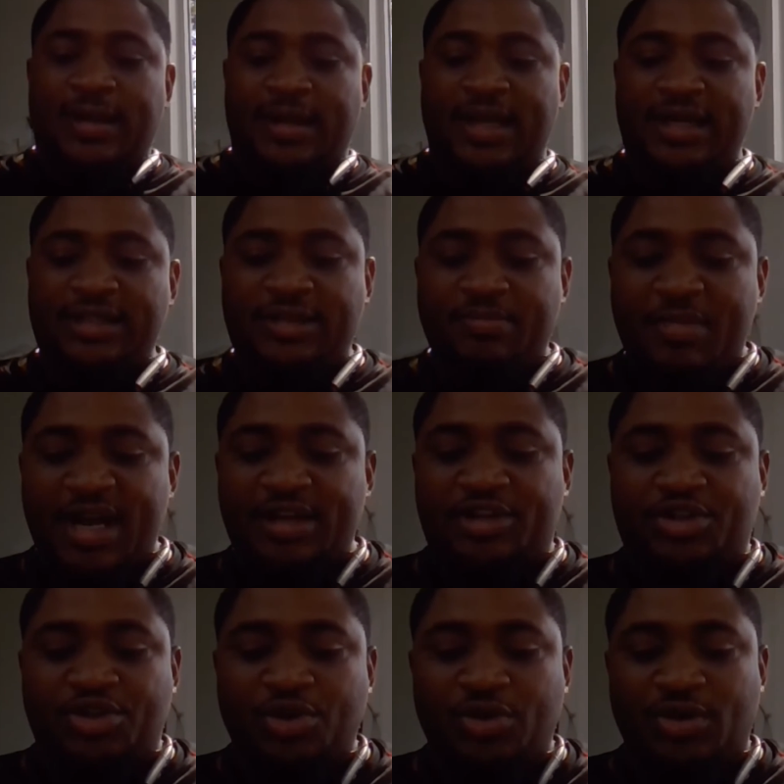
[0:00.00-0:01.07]
Let's make
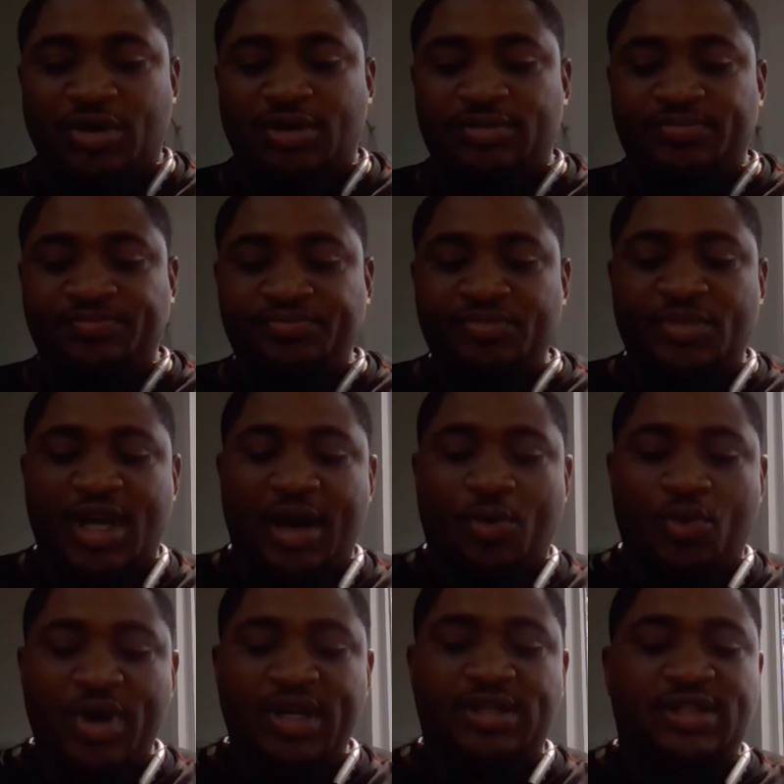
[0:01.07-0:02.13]
sure
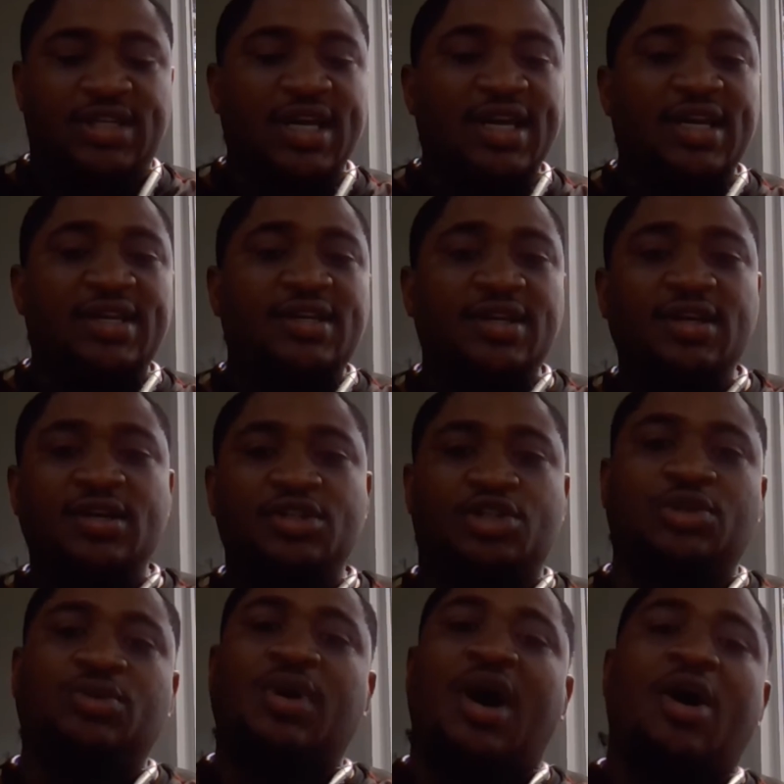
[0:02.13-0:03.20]
that we tend
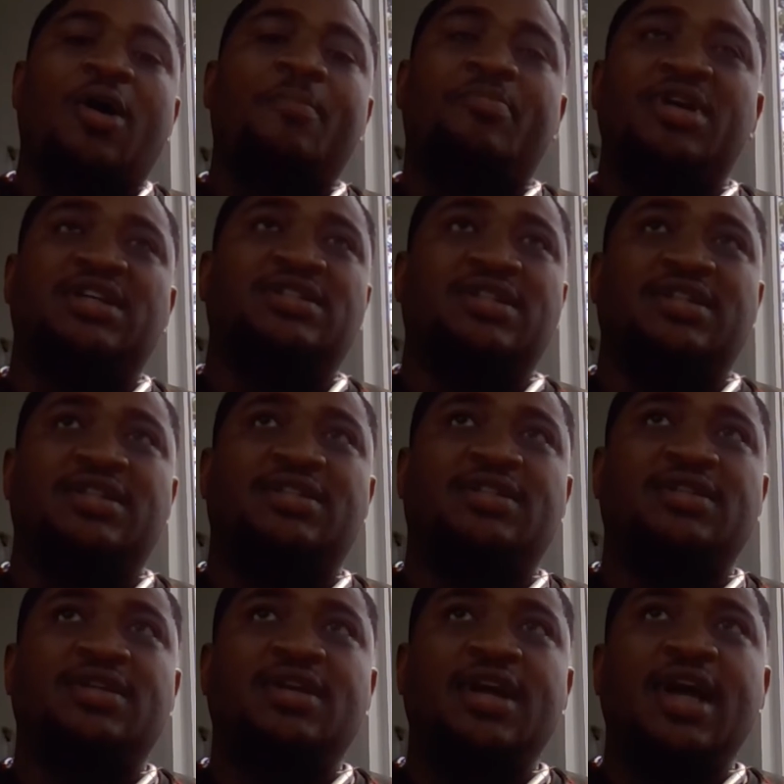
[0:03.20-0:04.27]
to our
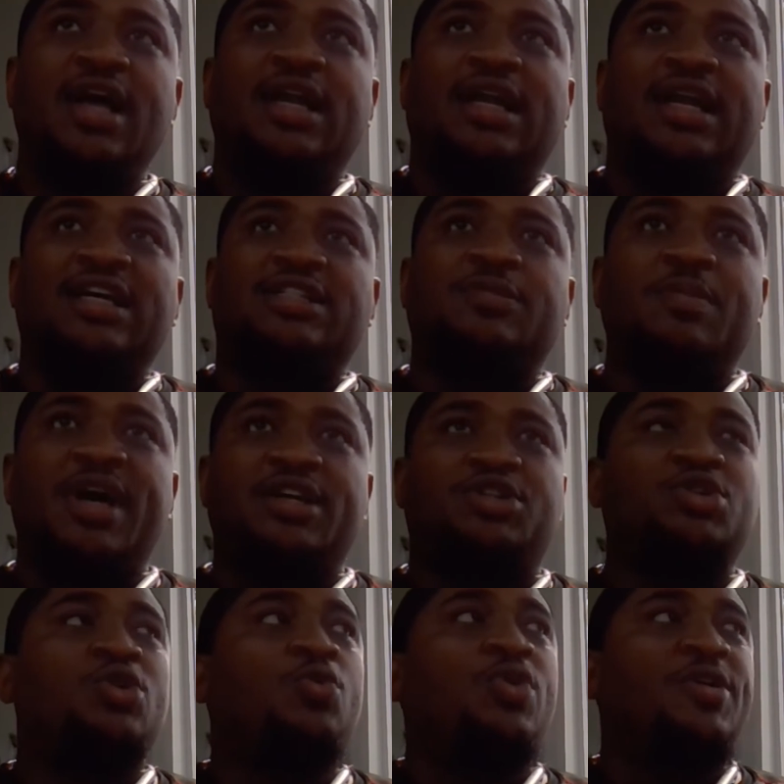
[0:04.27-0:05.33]
business. Let's make
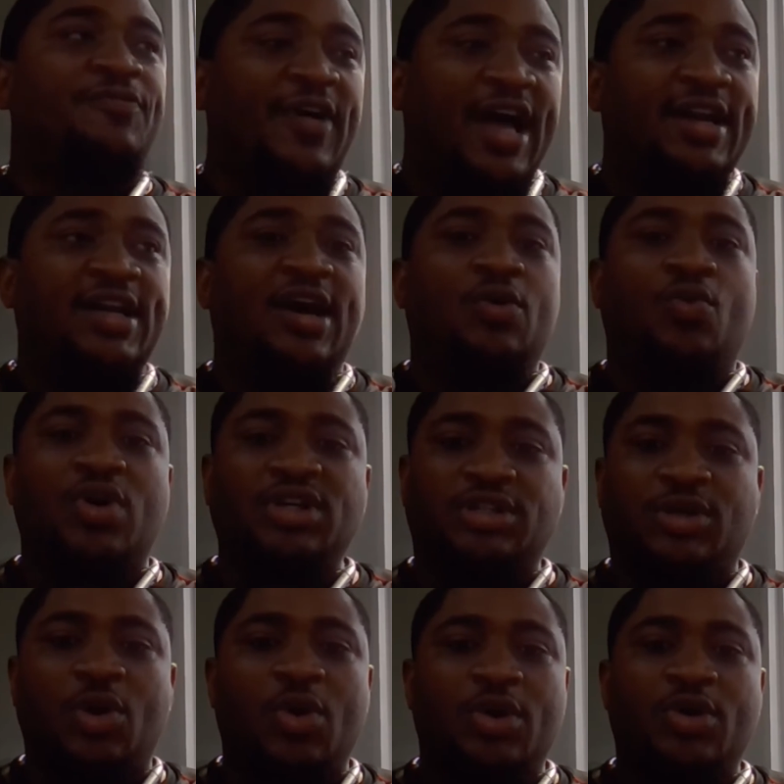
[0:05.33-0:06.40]
sure we find out what's
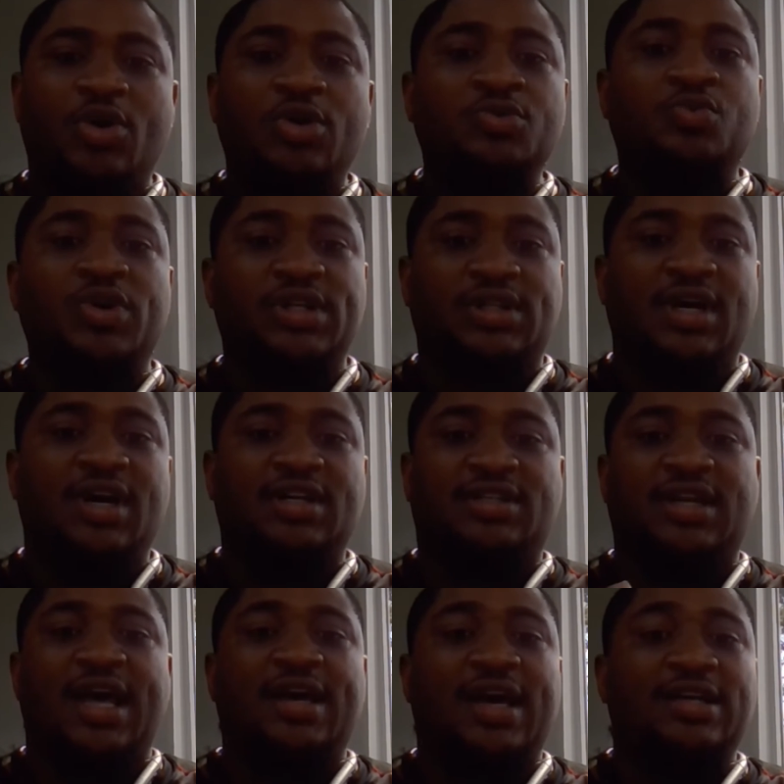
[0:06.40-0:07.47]
going on with
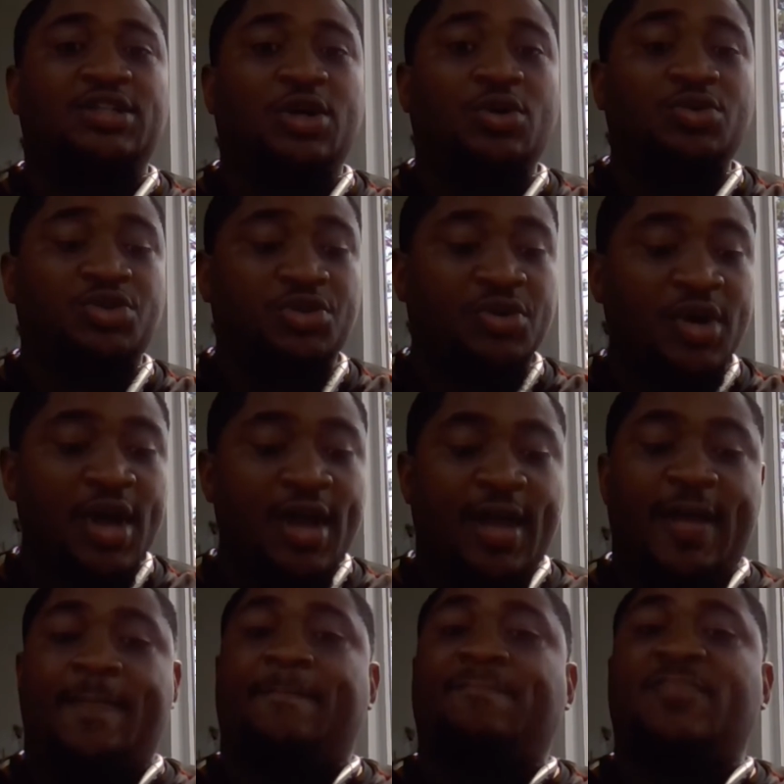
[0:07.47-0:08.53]
us. Like I told you,
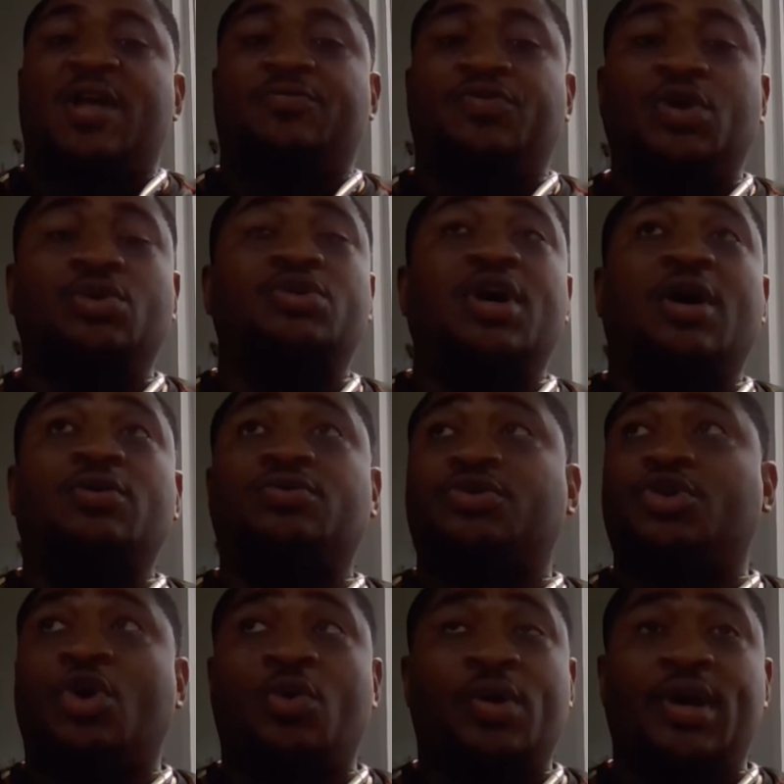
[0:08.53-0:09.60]
if you don't,
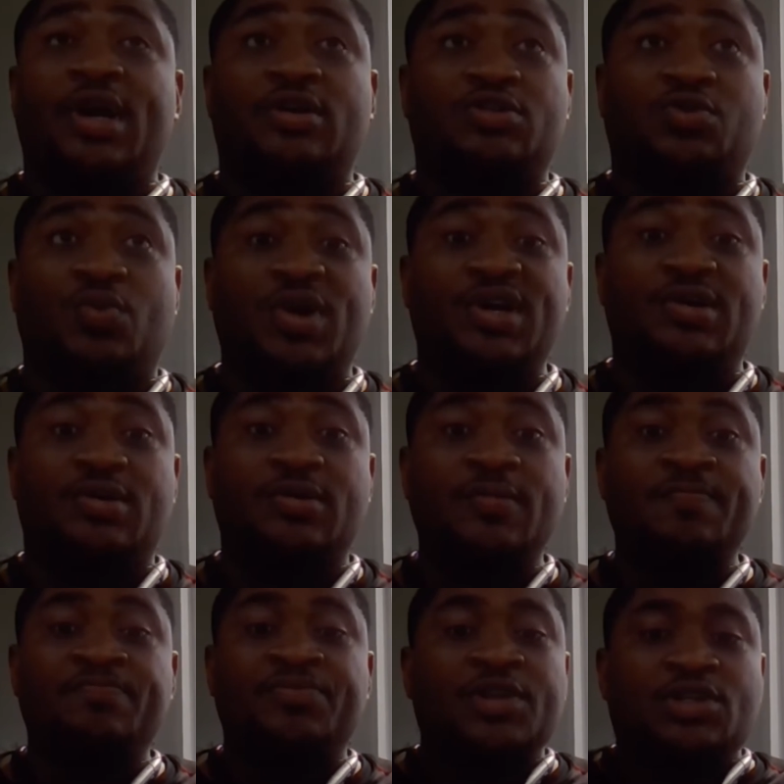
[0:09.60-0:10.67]
no one else will.
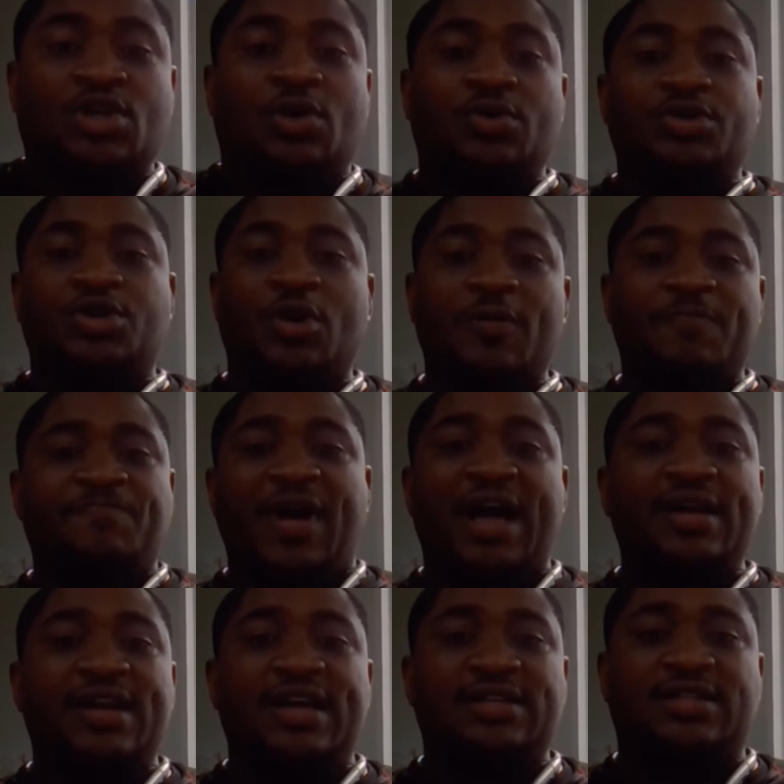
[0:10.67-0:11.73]
So your
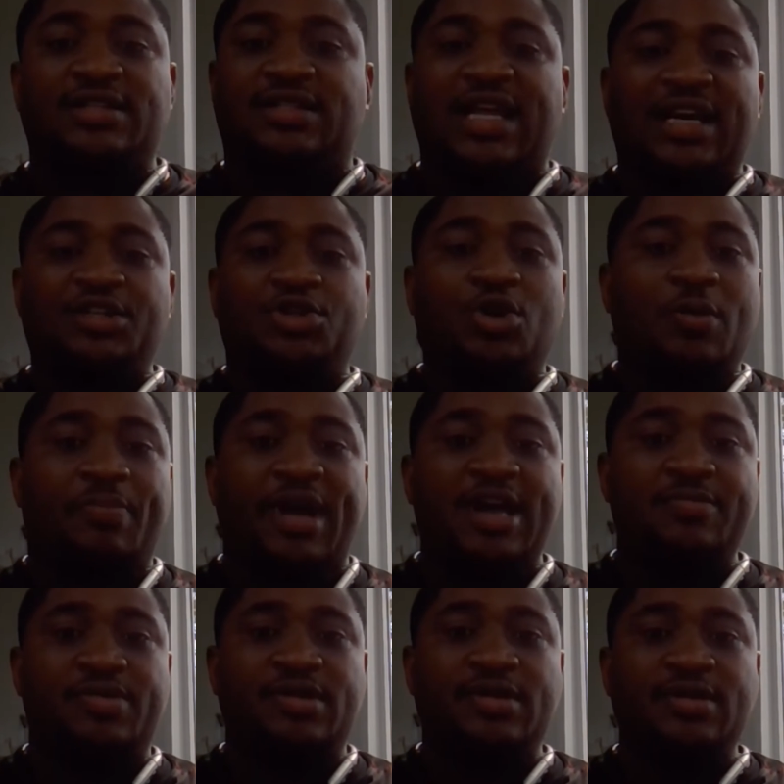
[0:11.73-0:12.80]
finances, that's your
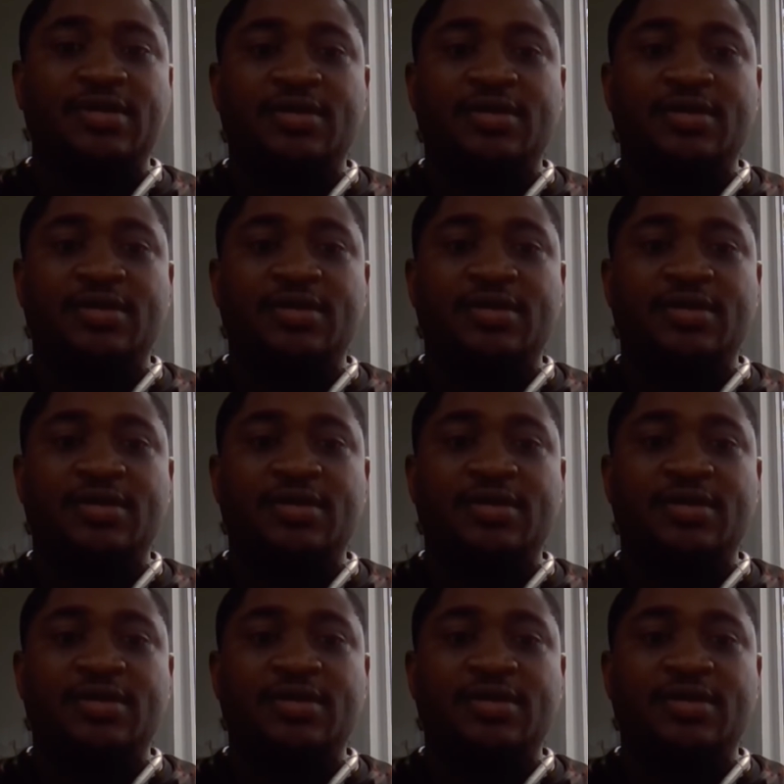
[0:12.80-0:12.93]
baby.